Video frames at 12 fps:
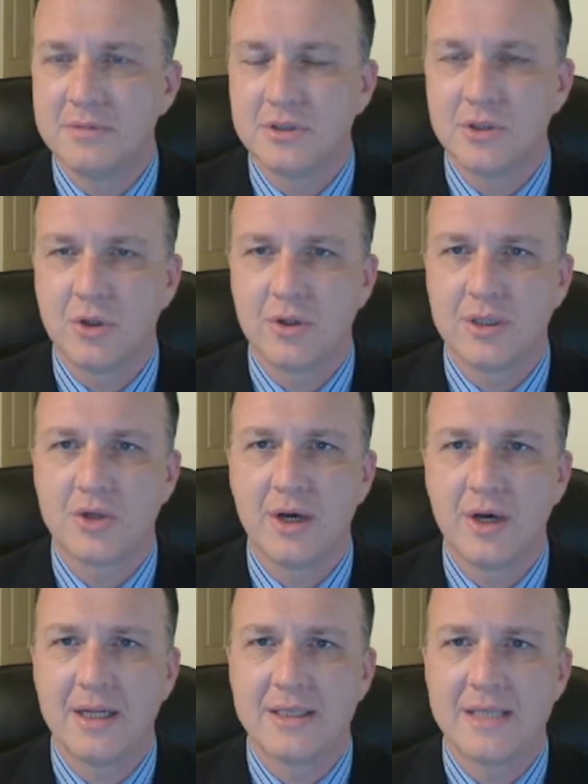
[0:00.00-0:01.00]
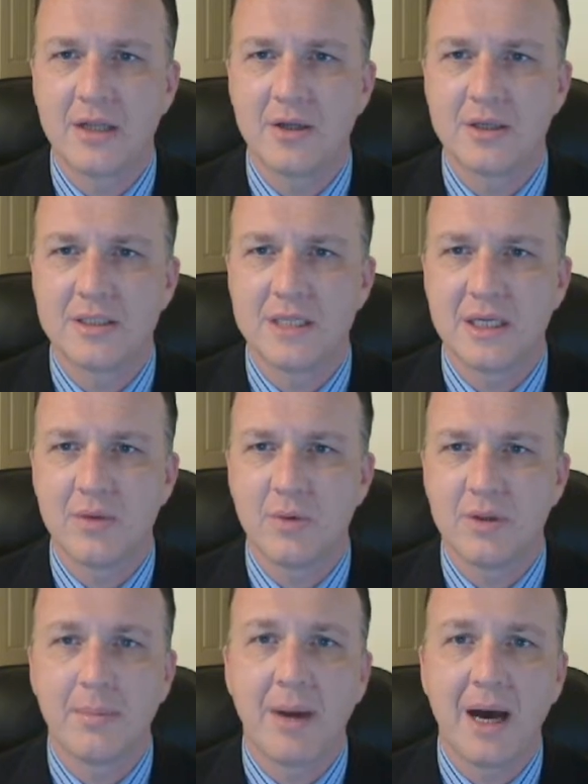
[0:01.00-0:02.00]
So let's go ahead and take a look, see
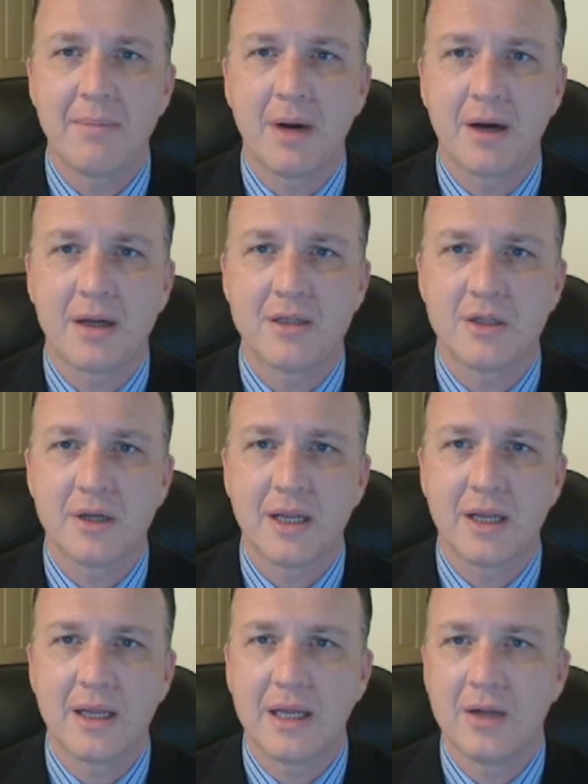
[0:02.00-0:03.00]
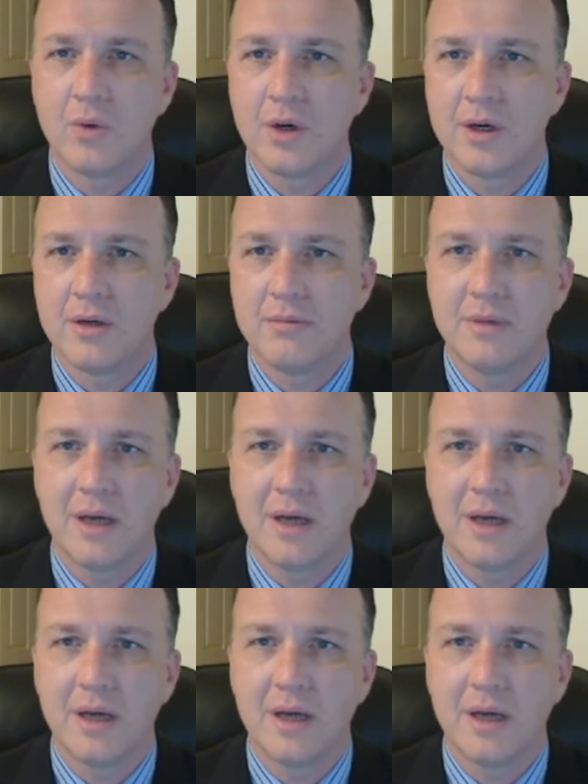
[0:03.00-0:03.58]
what the bond market's looking and where